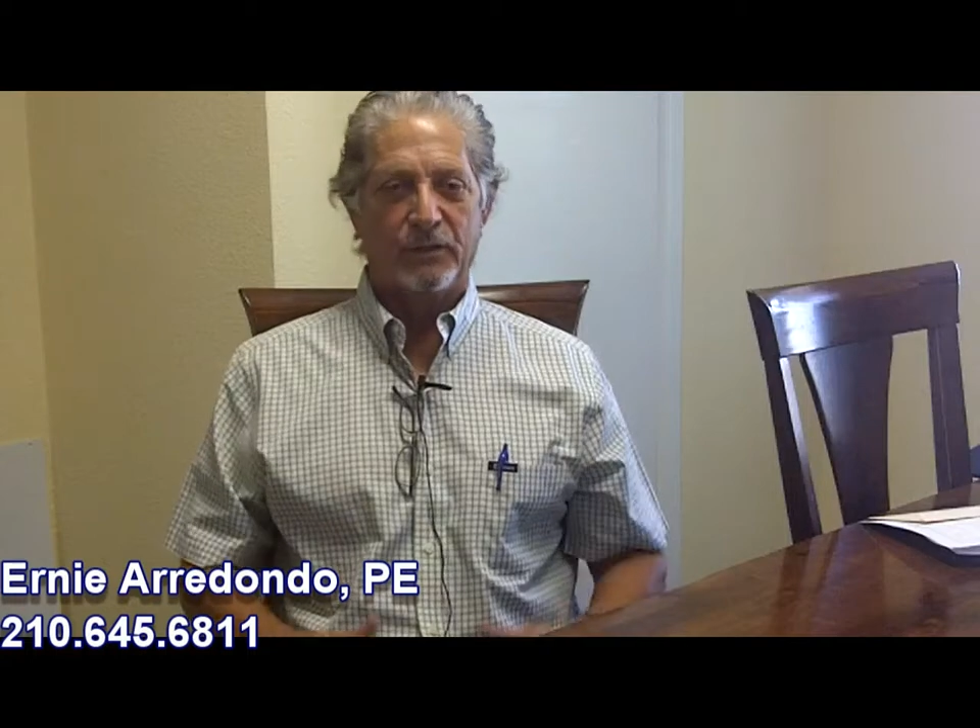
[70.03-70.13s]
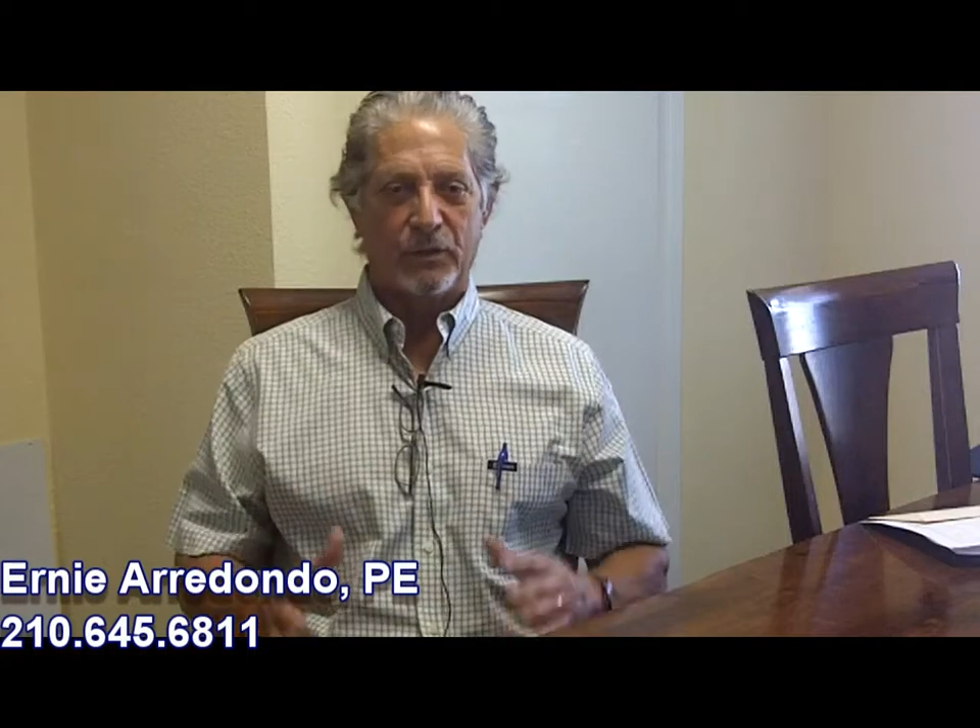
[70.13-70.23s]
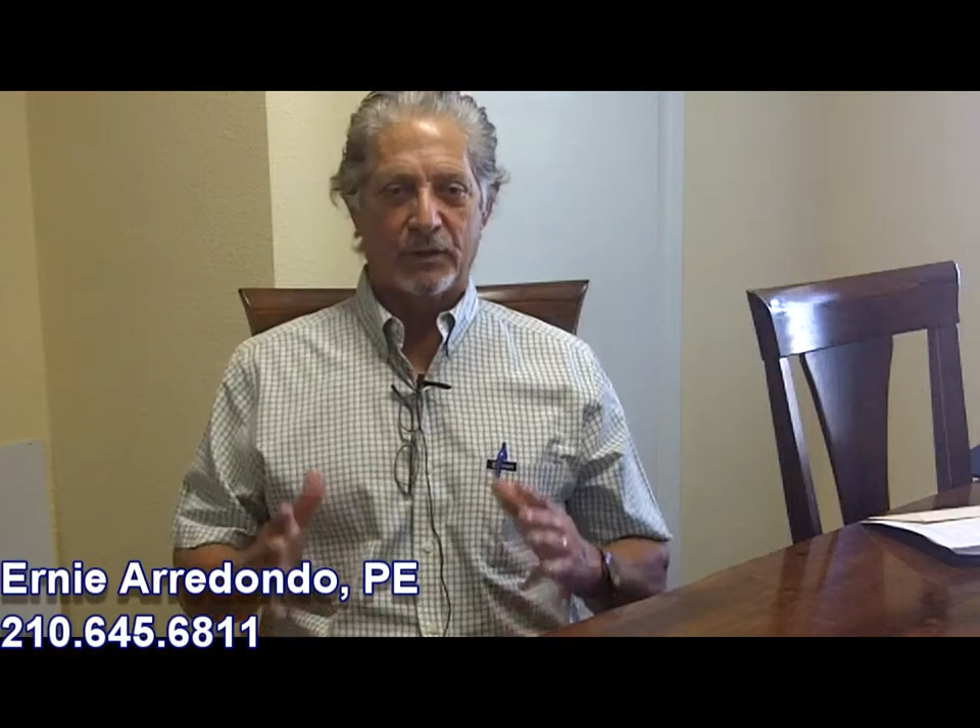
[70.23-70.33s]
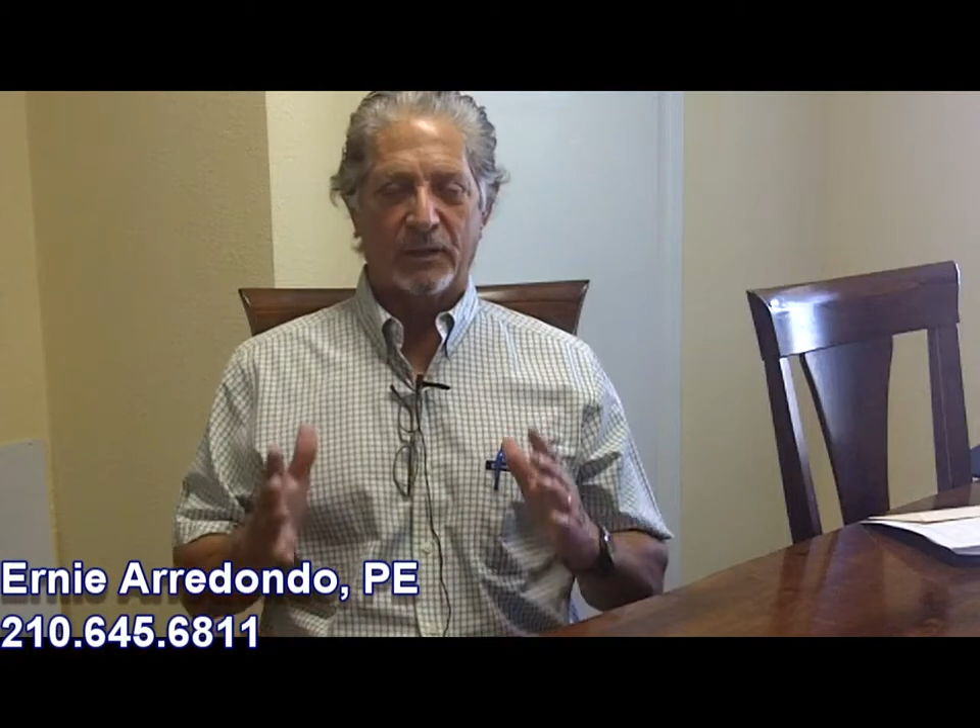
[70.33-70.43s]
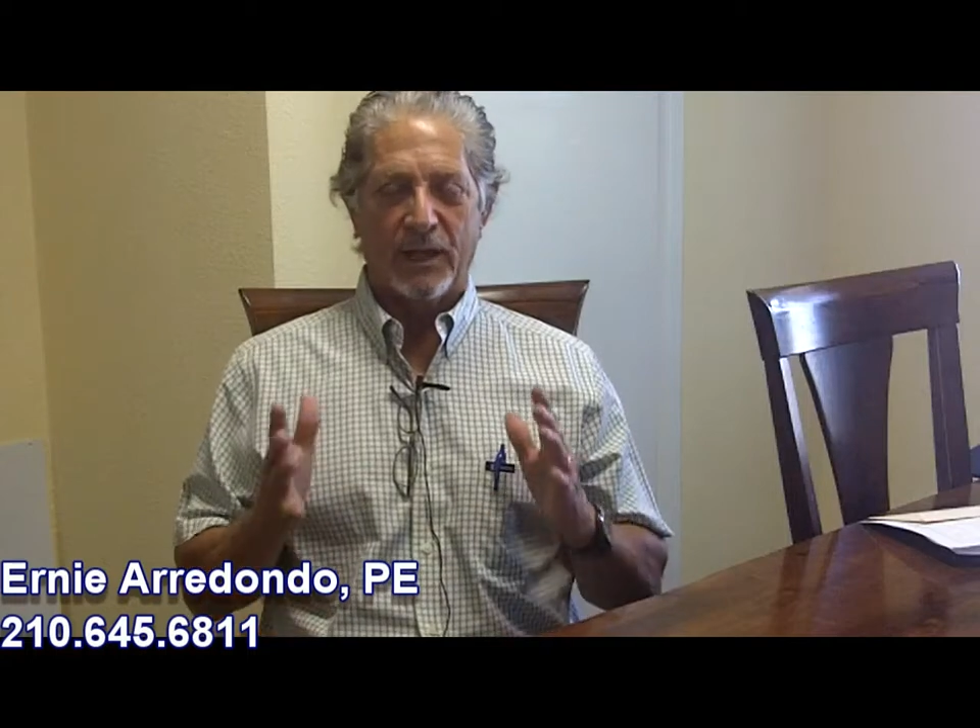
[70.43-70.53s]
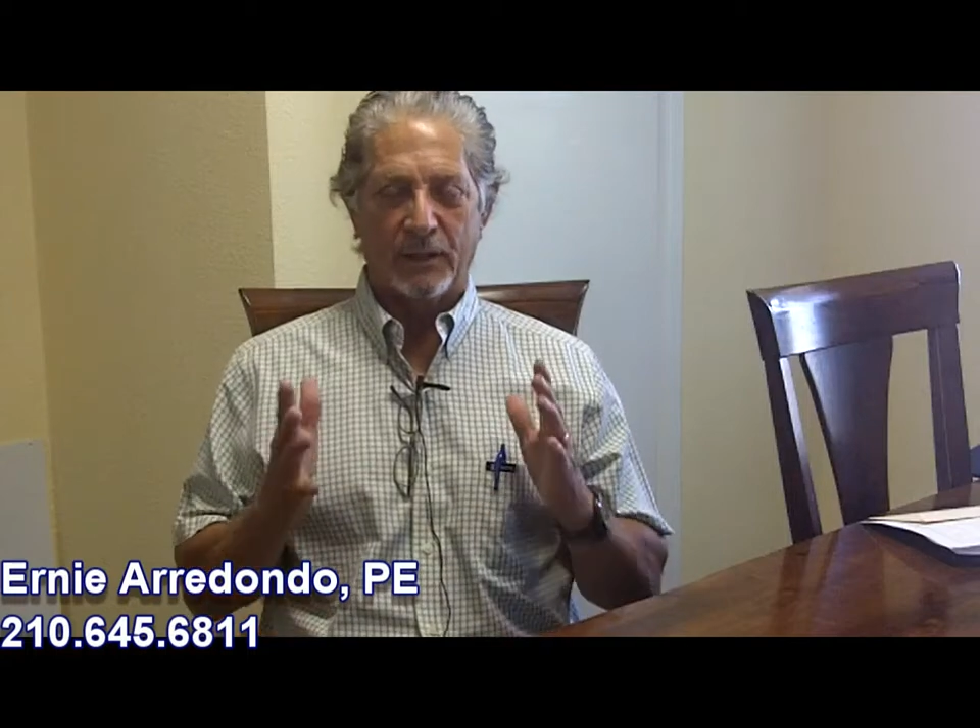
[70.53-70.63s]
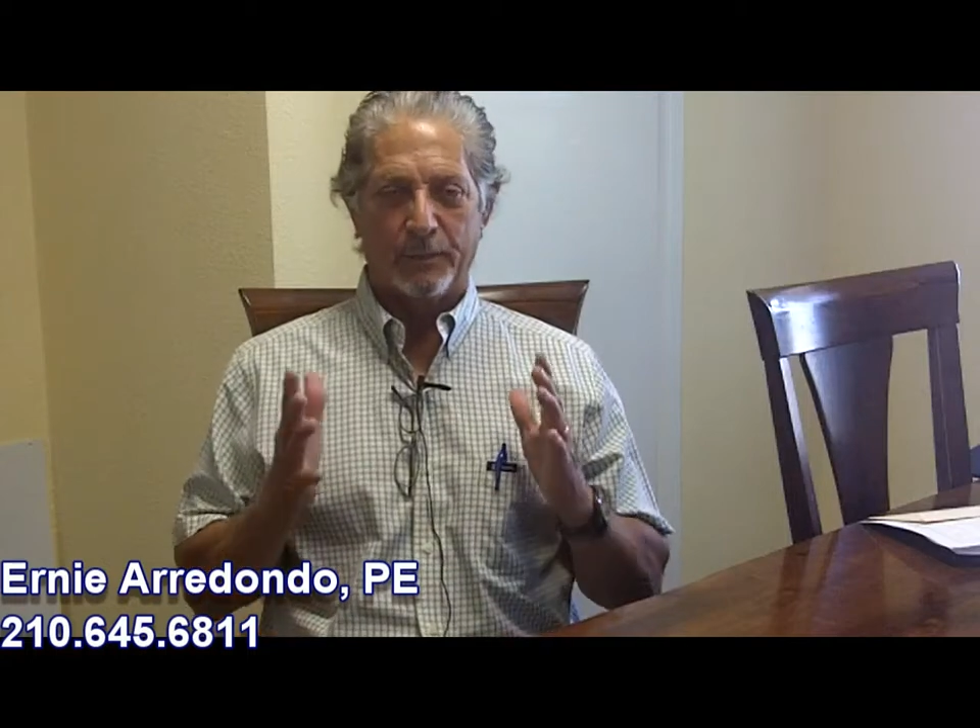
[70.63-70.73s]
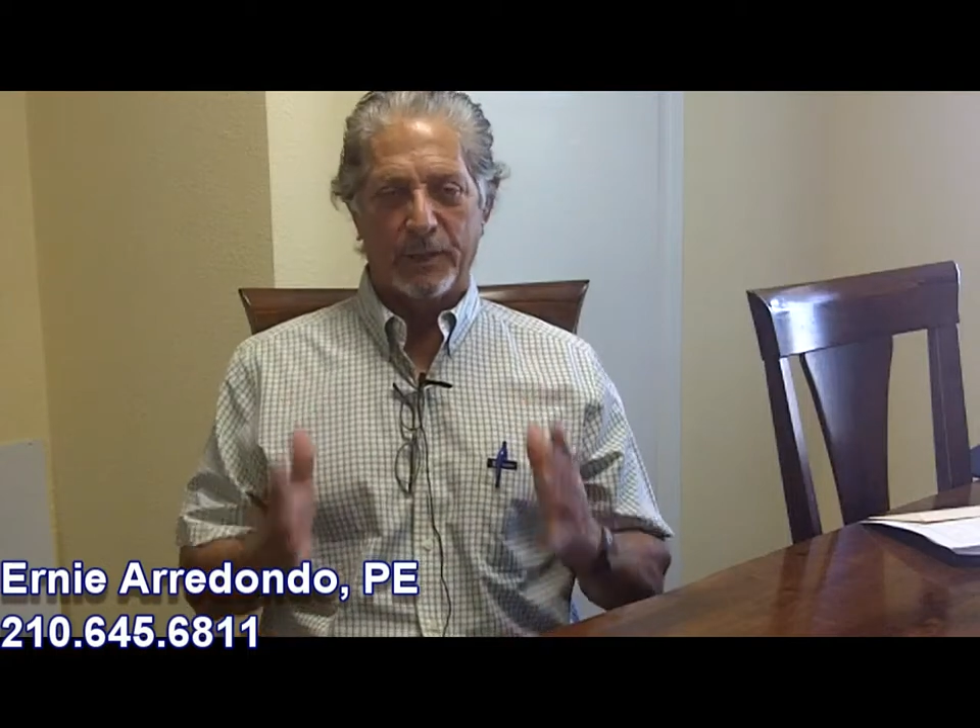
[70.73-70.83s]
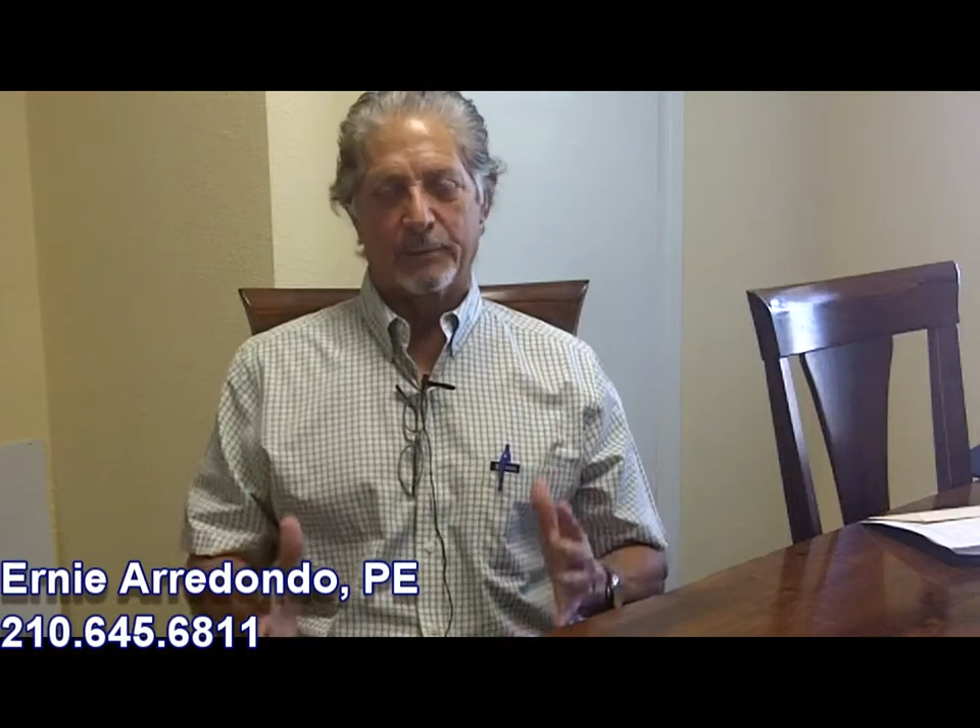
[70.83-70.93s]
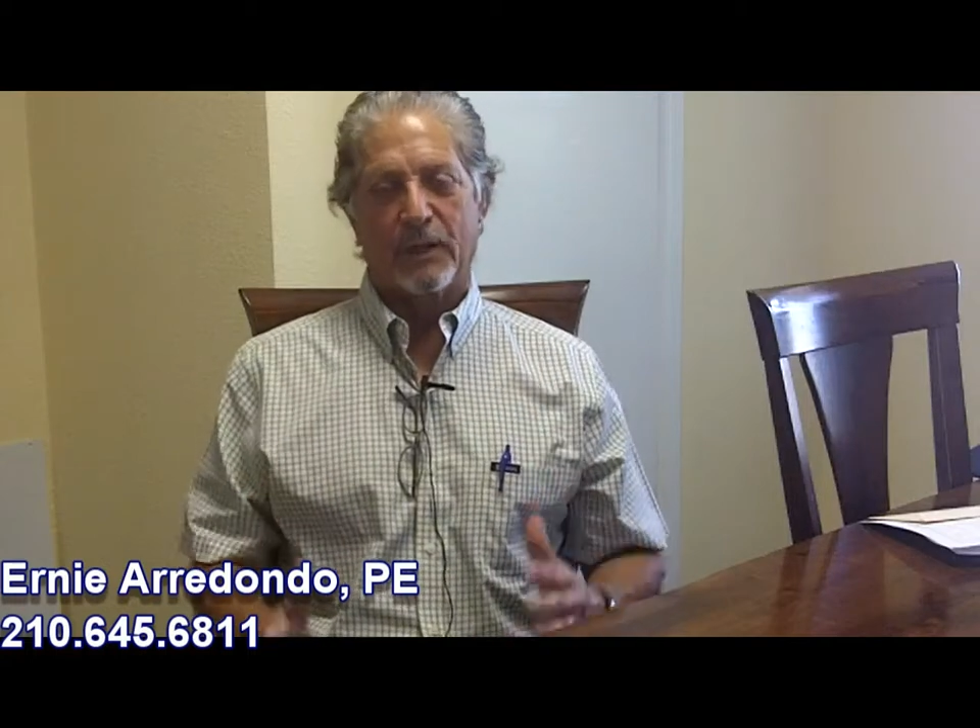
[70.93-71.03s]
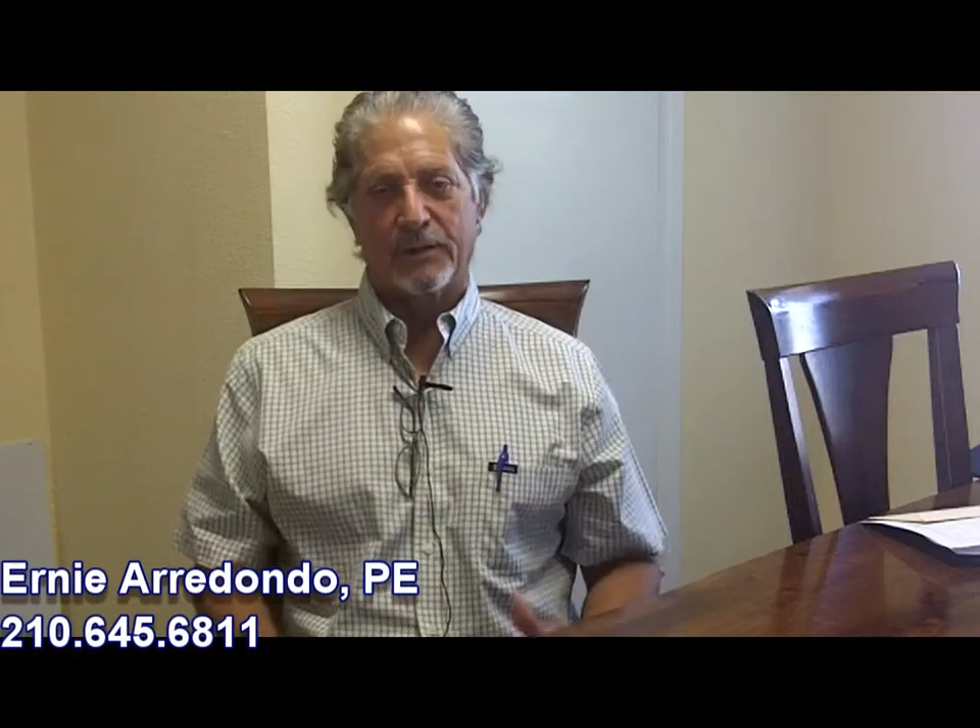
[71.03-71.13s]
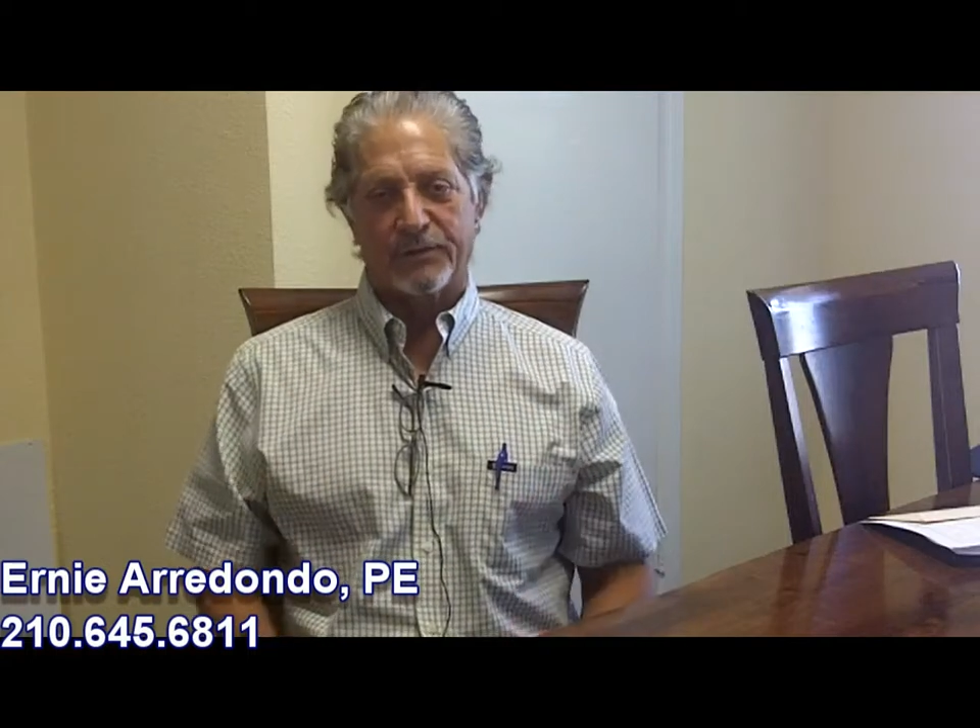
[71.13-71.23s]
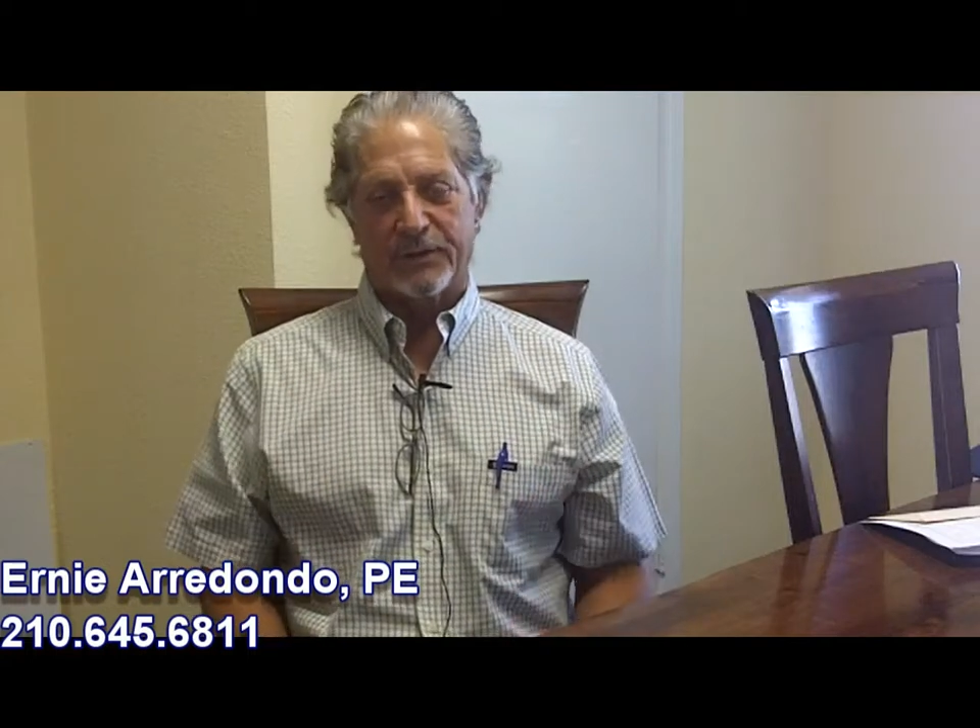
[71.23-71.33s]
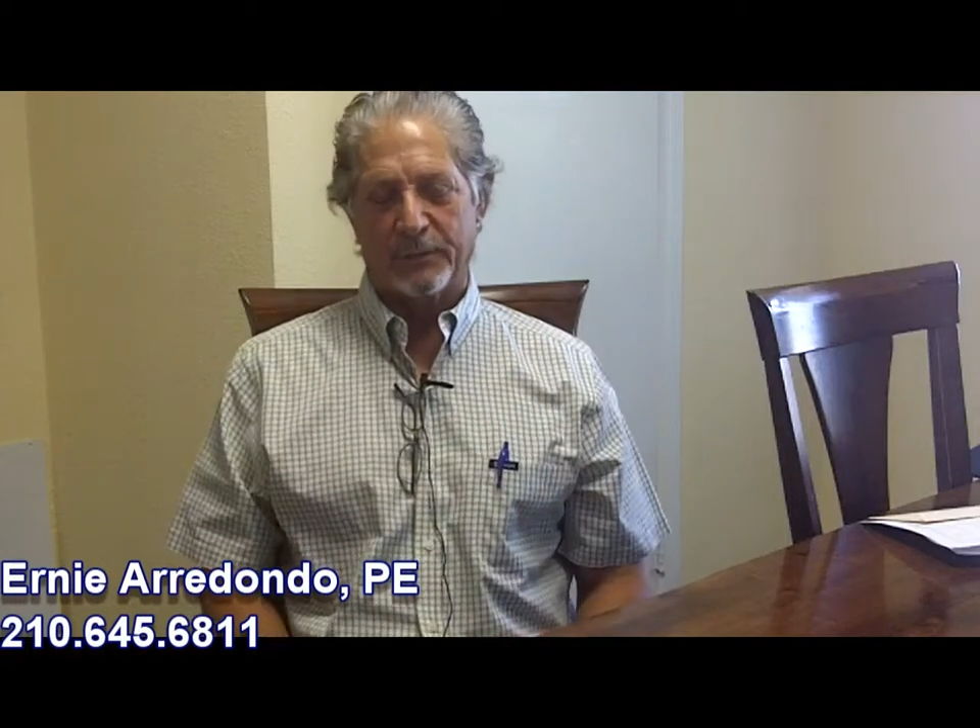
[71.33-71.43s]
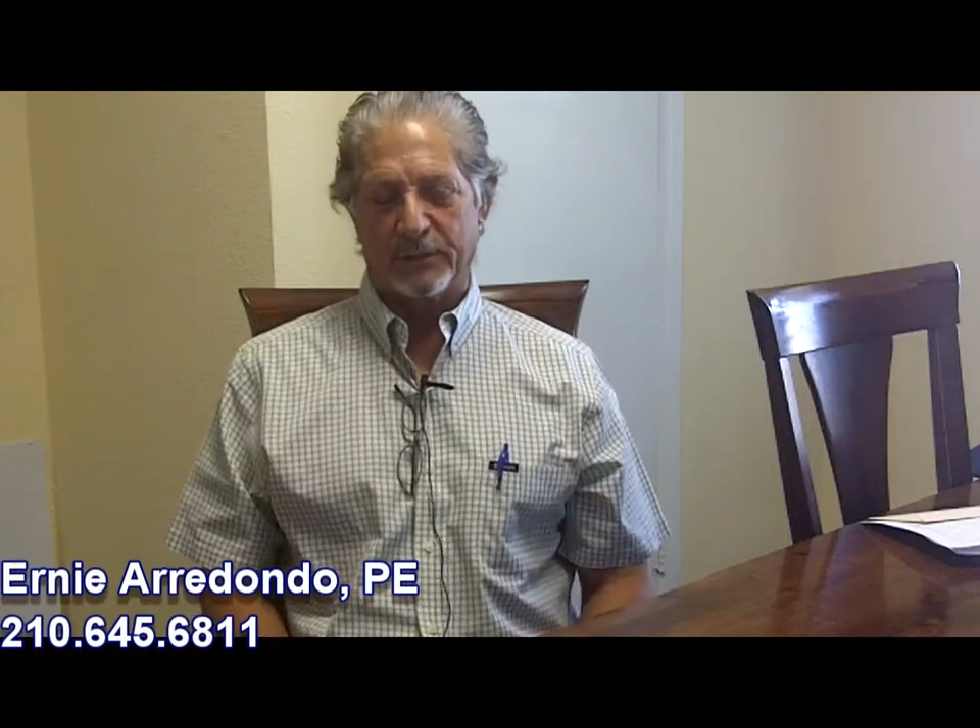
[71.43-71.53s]
you can kind of
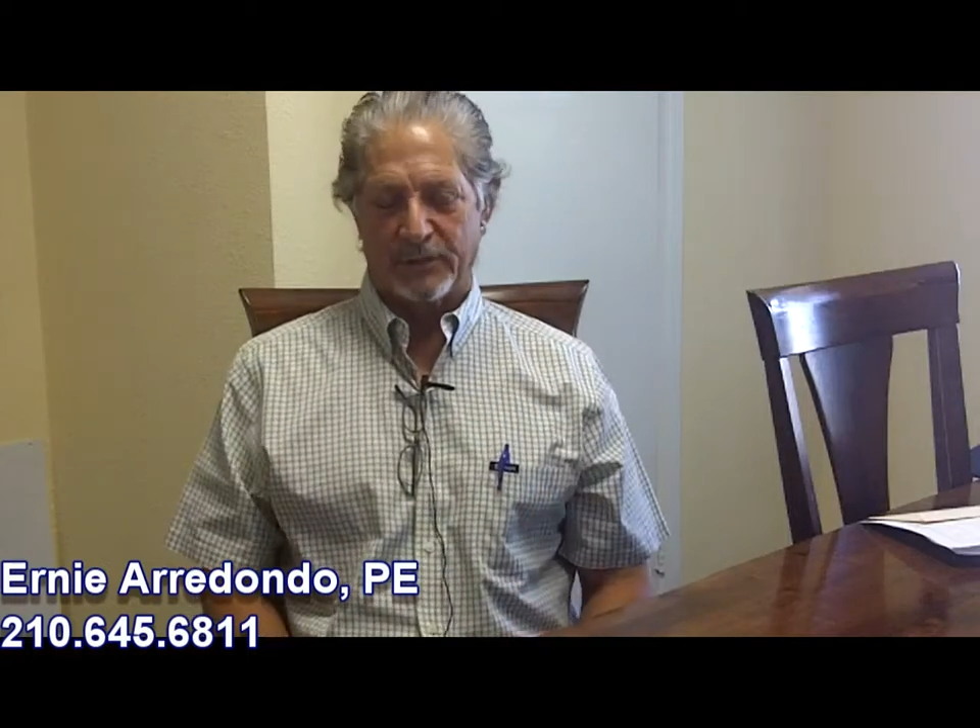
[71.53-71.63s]
minimize some